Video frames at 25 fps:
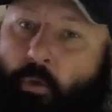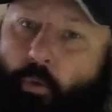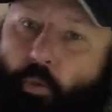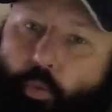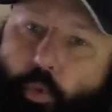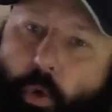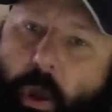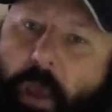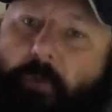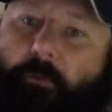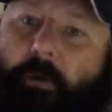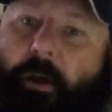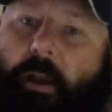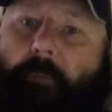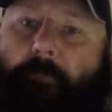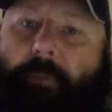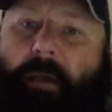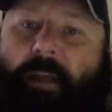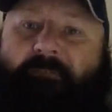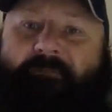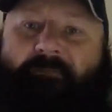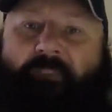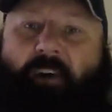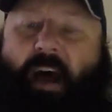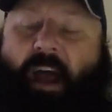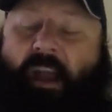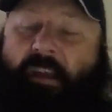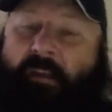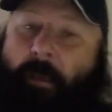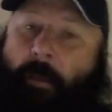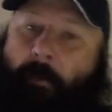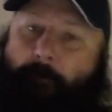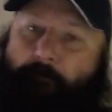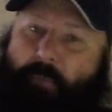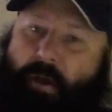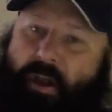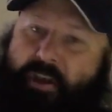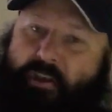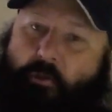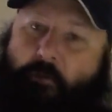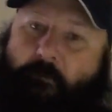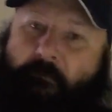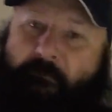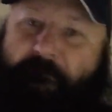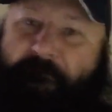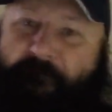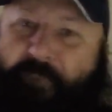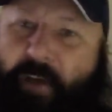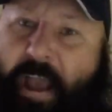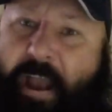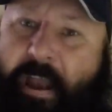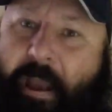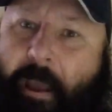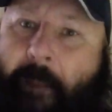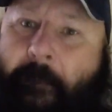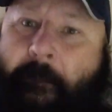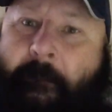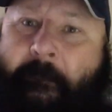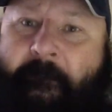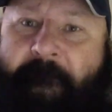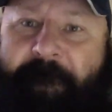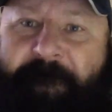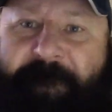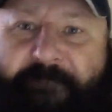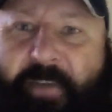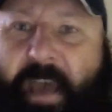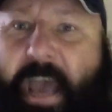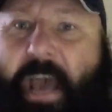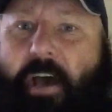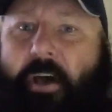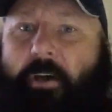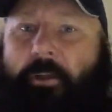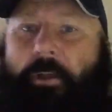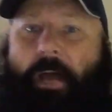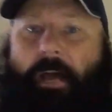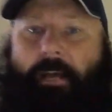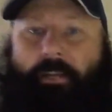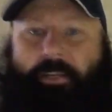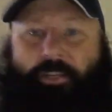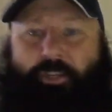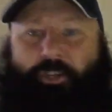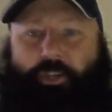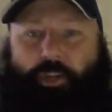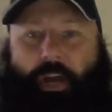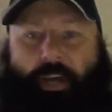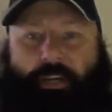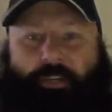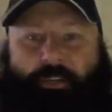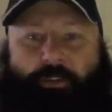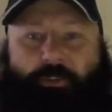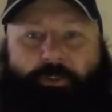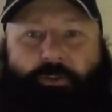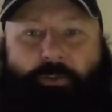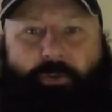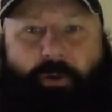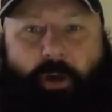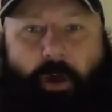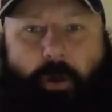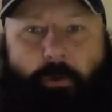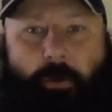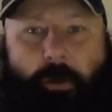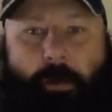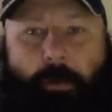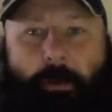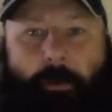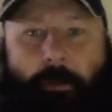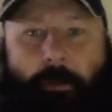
We would have been fine. But you friggin' failed us, Justin Trudeau.